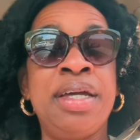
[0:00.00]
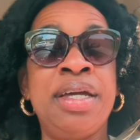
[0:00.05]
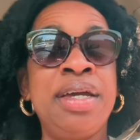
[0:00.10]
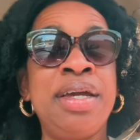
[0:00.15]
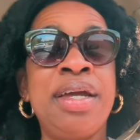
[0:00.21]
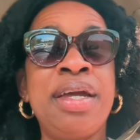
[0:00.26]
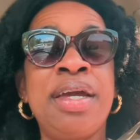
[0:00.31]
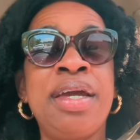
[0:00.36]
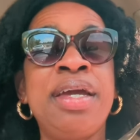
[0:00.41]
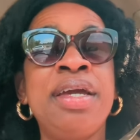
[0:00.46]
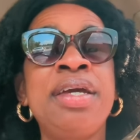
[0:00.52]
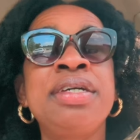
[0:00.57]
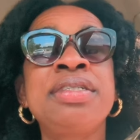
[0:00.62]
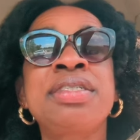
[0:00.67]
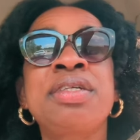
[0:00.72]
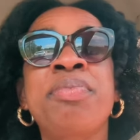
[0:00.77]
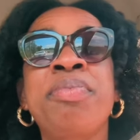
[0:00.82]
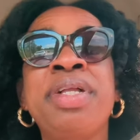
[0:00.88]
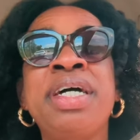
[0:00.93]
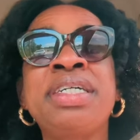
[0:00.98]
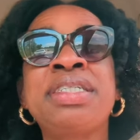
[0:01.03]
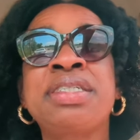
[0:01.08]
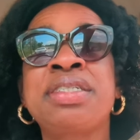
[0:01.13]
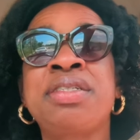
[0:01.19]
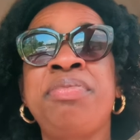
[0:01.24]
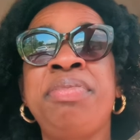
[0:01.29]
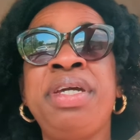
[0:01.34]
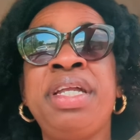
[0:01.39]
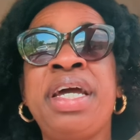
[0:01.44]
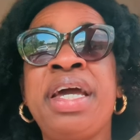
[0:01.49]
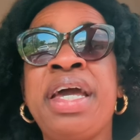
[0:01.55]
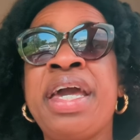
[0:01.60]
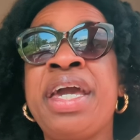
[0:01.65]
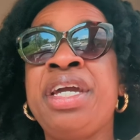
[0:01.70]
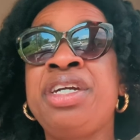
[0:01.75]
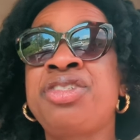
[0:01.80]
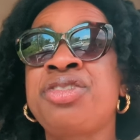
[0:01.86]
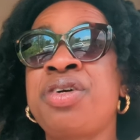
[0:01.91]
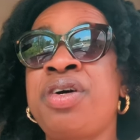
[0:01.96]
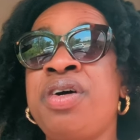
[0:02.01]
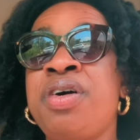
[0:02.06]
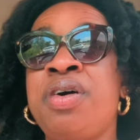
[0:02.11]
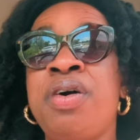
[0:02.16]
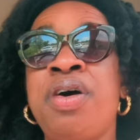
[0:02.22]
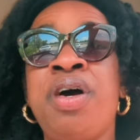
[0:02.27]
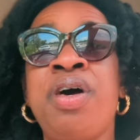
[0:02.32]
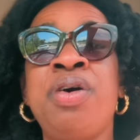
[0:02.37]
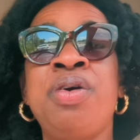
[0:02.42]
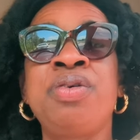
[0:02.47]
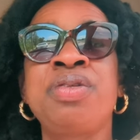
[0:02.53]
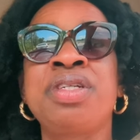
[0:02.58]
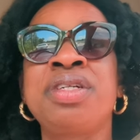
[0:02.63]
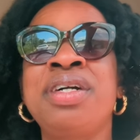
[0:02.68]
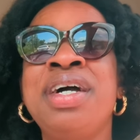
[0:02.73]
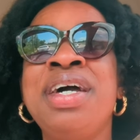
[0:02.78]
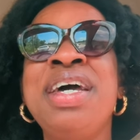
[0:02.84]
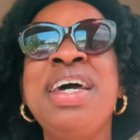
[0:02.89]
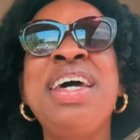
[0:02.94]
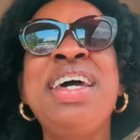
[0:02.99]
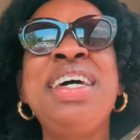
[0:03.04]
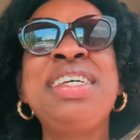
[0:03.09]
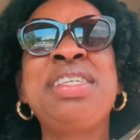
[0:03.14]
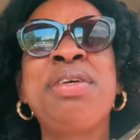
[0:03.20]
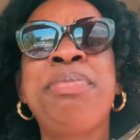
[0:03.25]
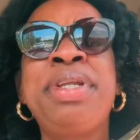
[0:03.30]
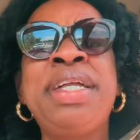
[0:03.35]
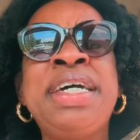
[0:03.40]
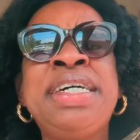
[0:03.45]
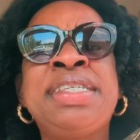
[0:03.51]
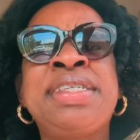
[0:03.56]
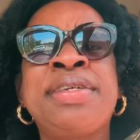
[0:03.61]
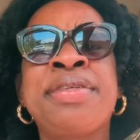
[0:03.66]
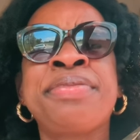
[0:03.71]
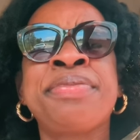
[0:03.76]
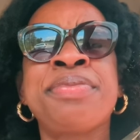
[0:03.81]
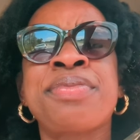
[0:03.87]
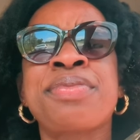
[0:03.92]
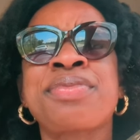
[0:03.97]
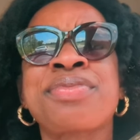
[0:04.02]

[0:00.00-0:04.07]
it is a blessing to be that age or, or older. It's a blessing.